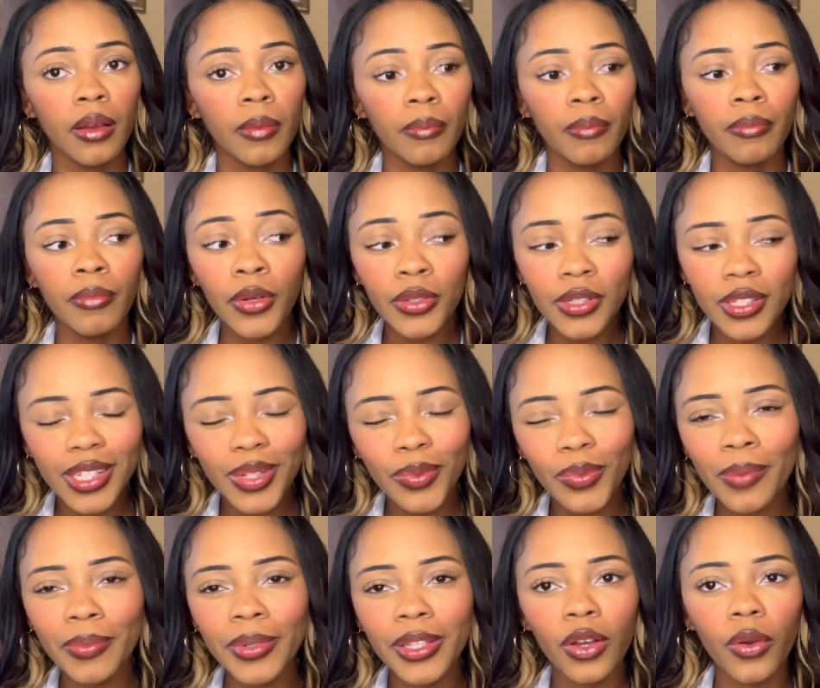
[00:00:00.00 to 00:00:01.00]
Mostly
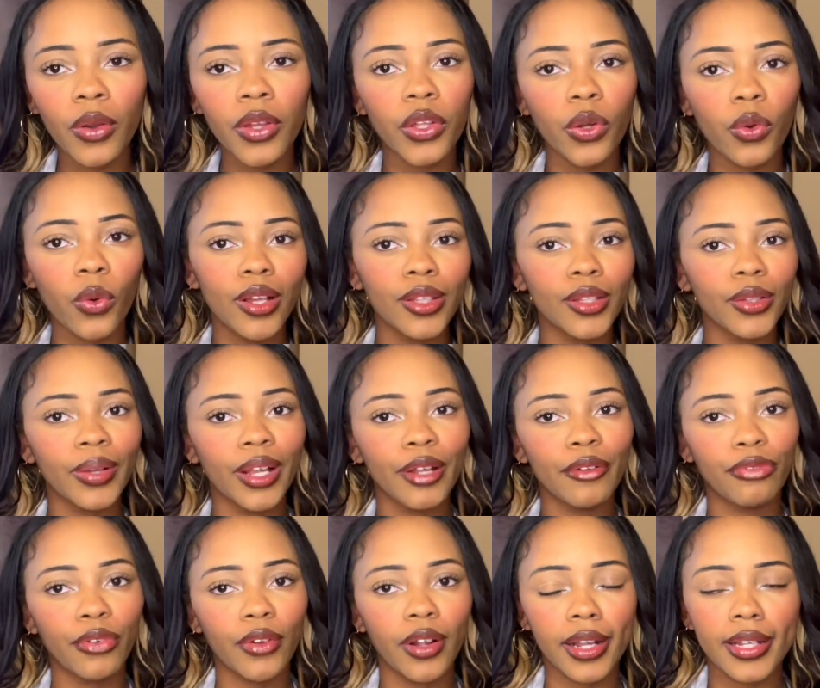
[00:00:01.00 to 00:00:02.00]
women though on the Coi Leray
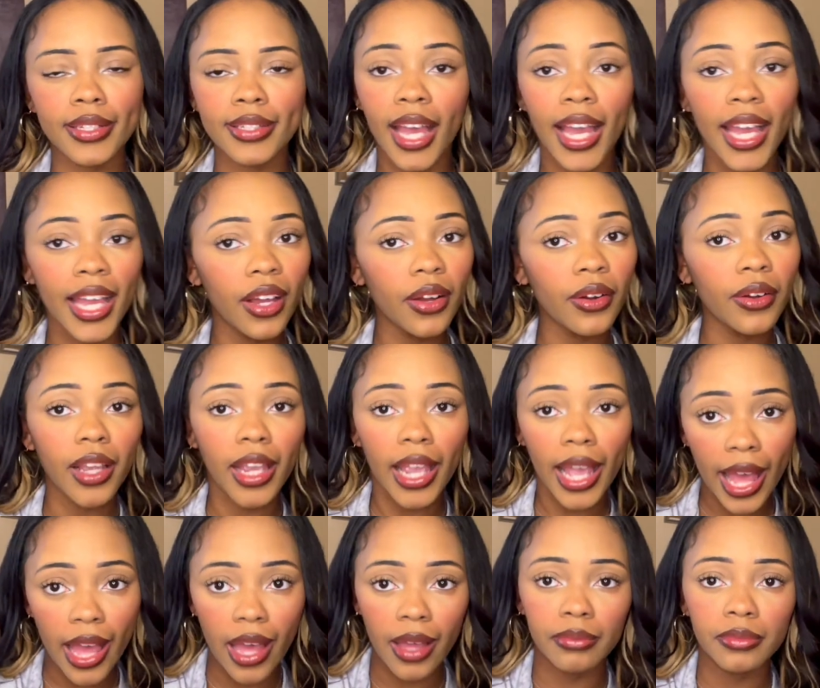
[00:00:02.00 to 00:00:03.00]
front, because I ain't gonna
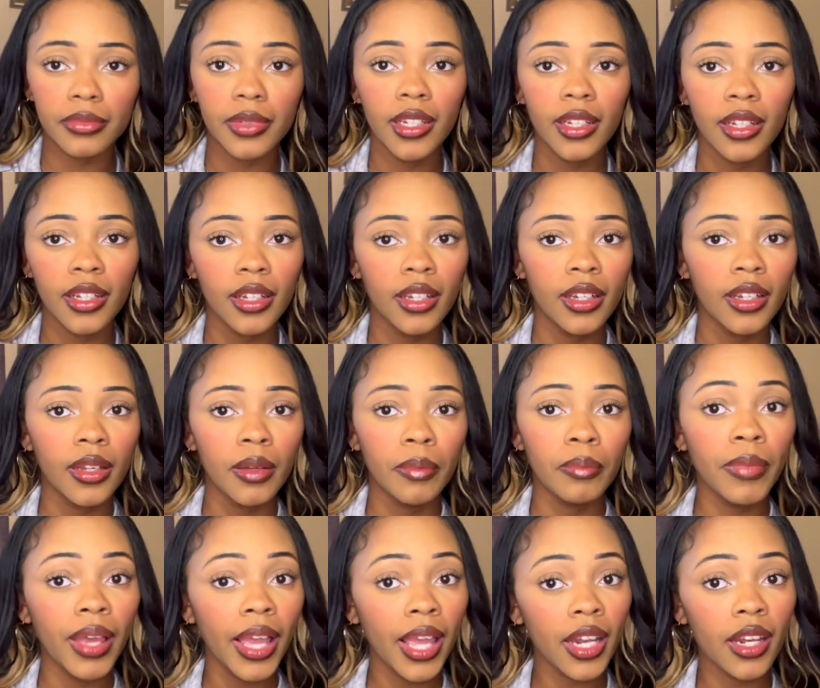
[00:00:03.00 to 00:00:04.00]
cap
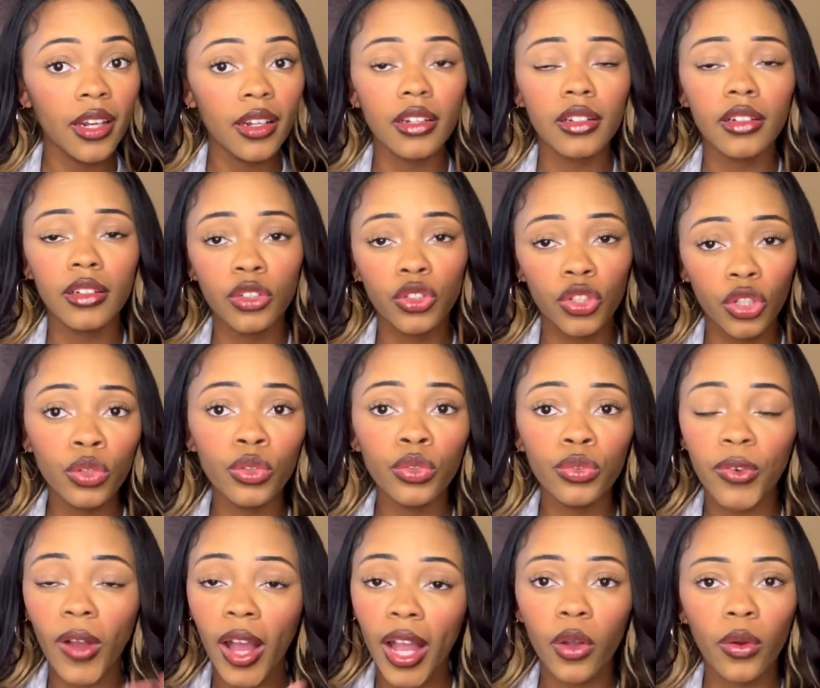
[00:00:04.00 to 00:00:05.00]
men do
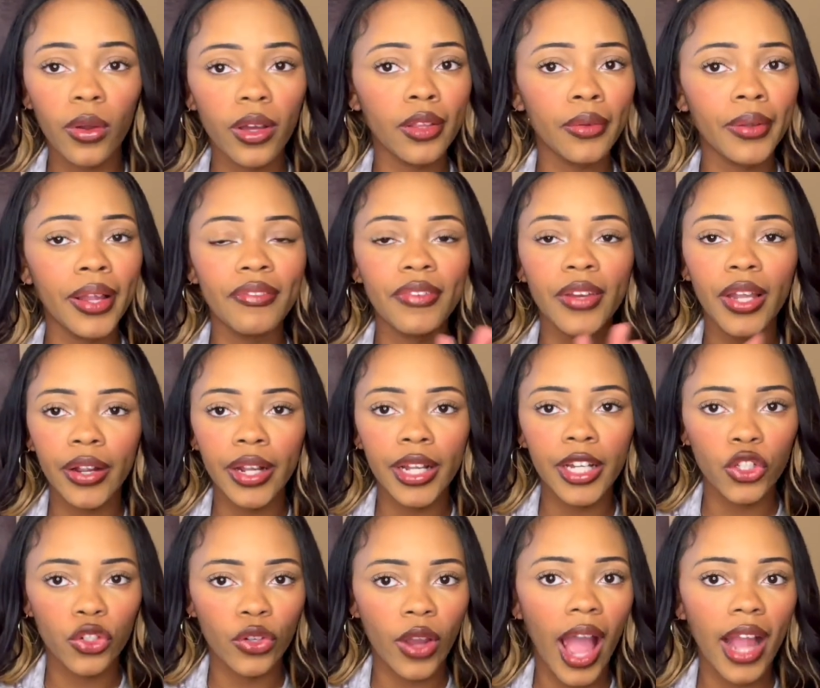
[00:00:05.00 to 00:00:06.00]
find Coi Leray very
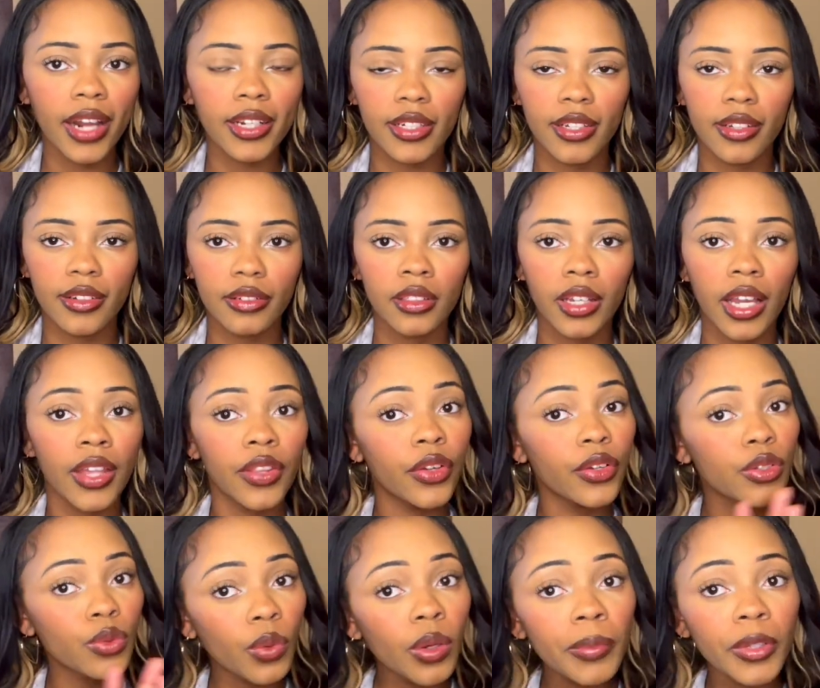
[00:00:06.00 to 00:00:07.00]
attractive. And
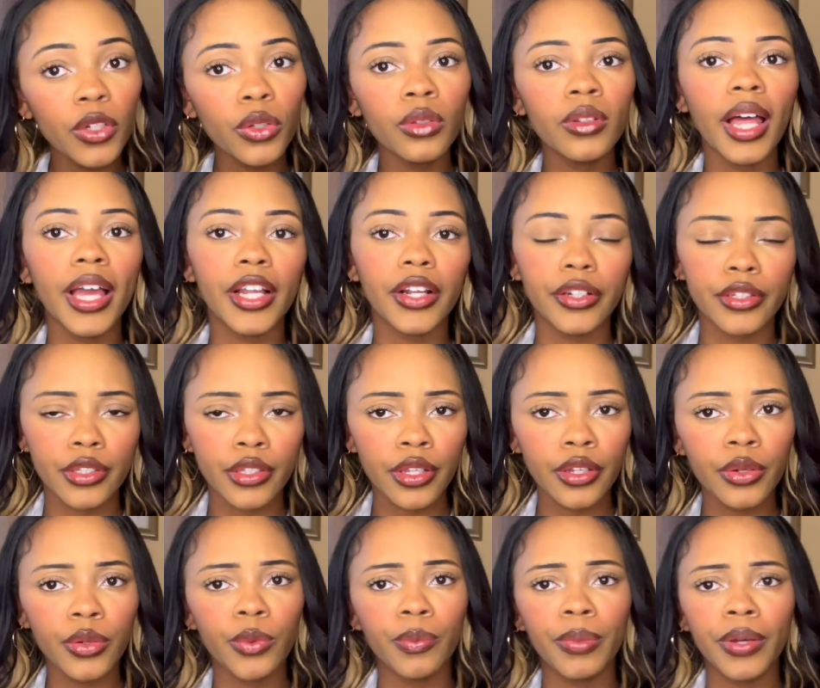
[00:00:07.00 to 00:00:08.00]
there's women who like her
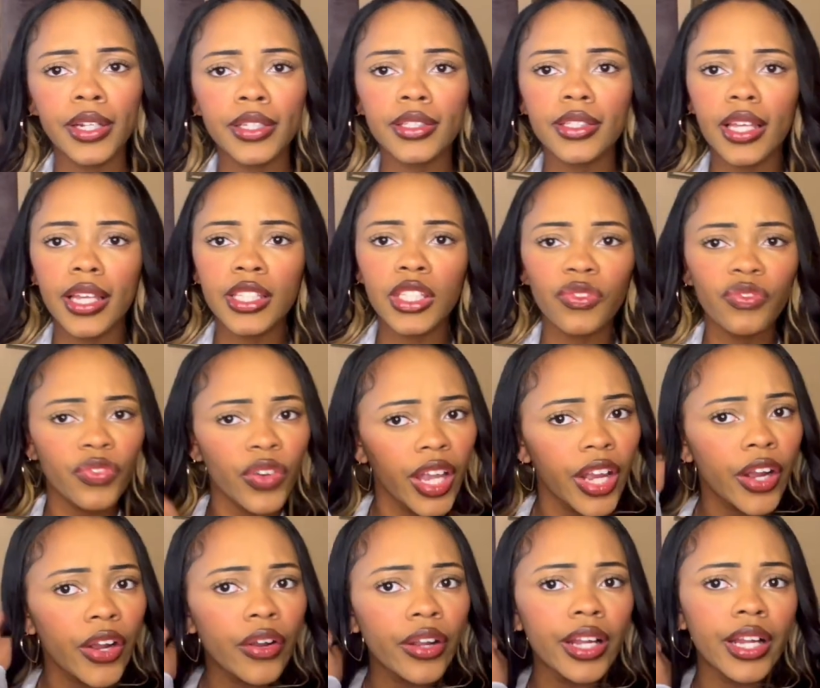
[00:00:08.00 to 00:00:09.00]
too, but it's it's
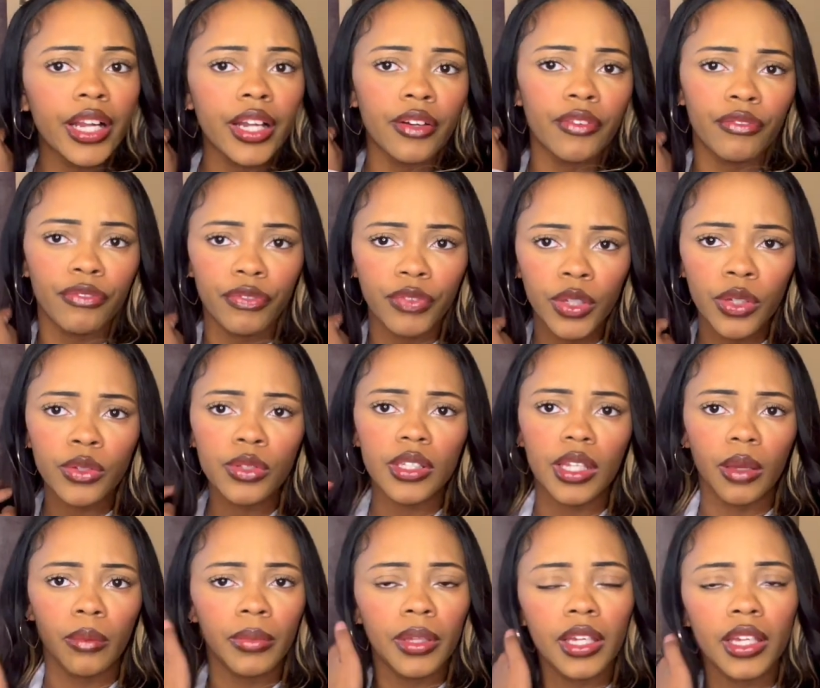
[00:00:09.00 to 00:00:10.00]
very
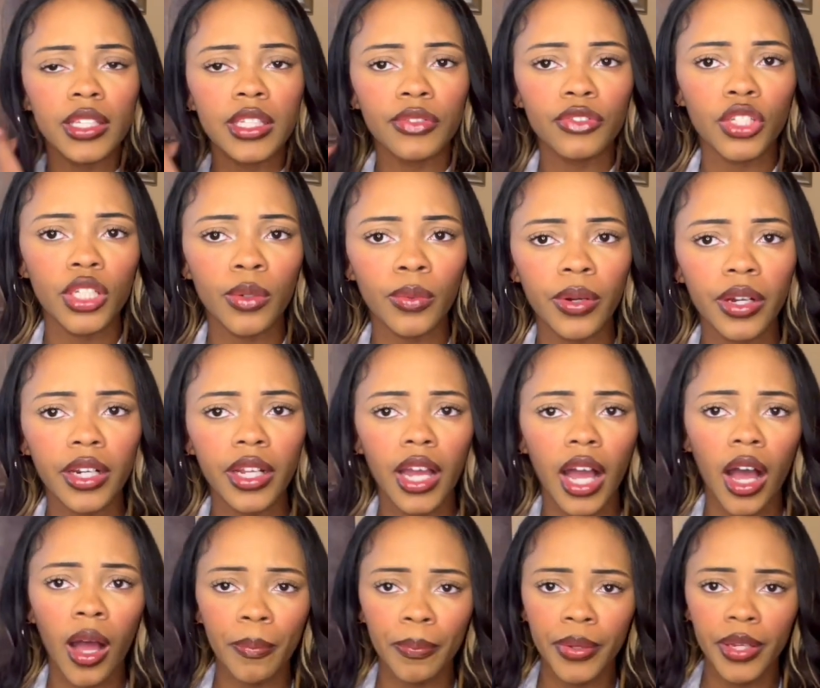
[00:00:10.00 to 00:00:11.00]
confusing because if she were to
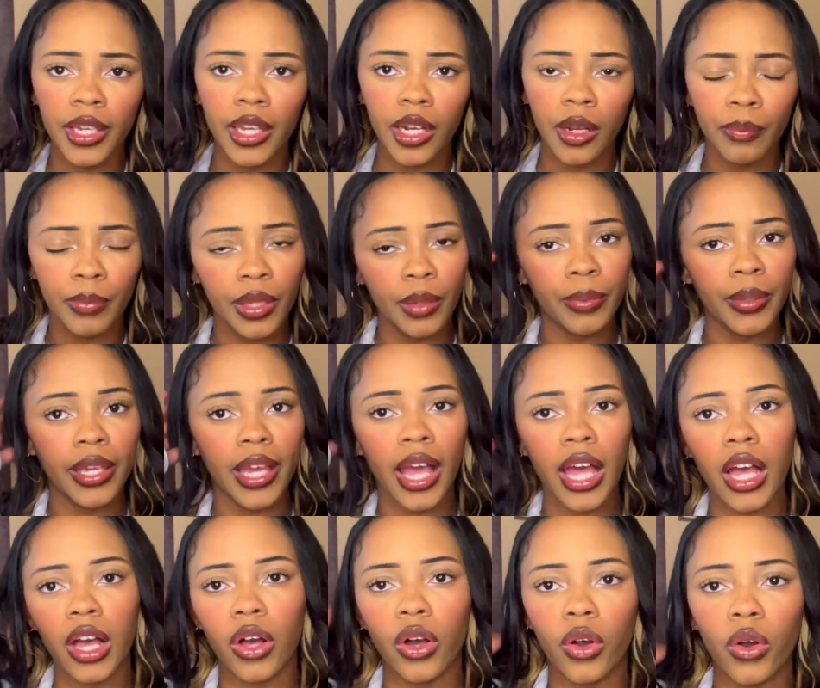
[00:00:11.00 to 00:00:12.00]
up and get a
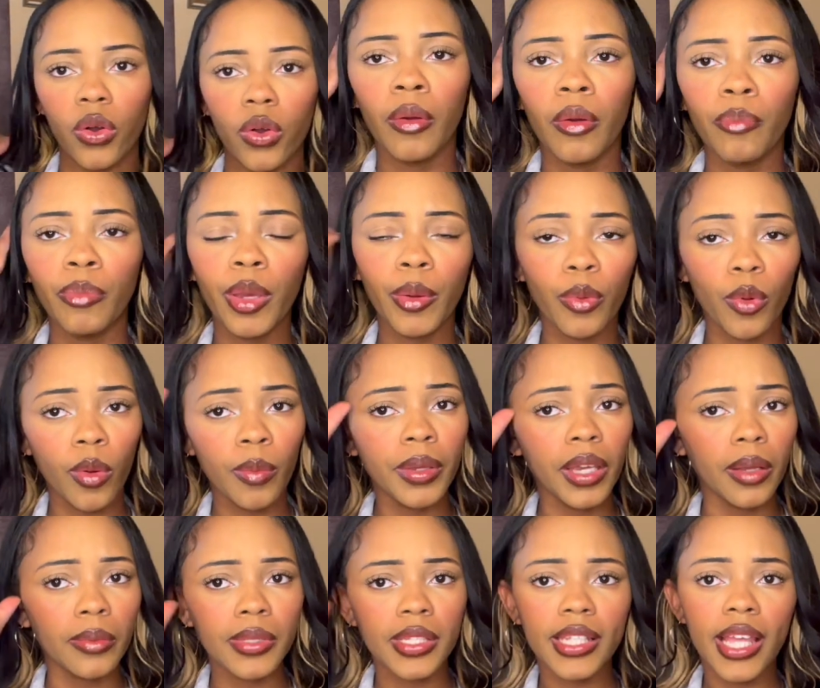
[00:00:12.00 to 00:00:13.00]
BBL, people would be
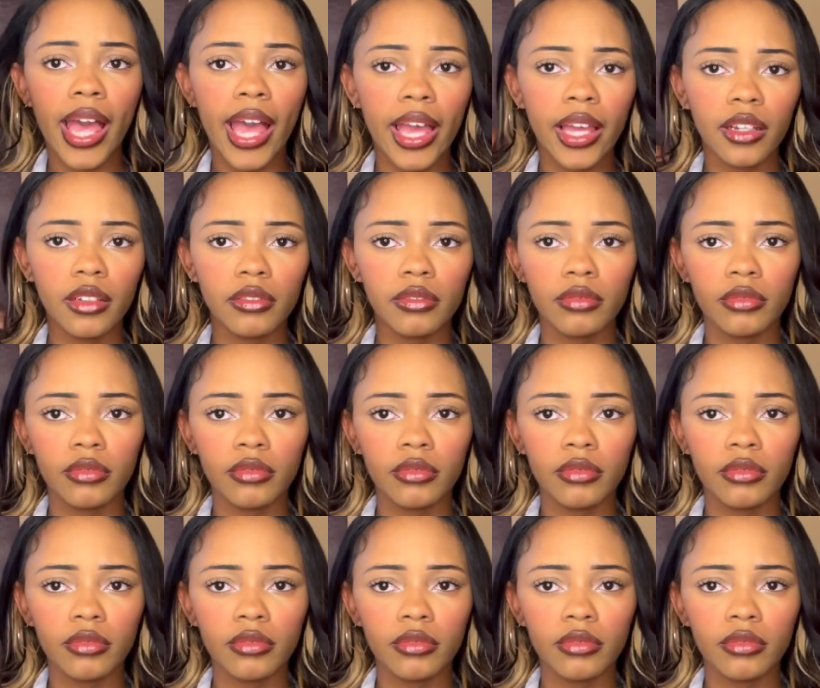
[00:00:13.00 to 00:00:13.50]
upset.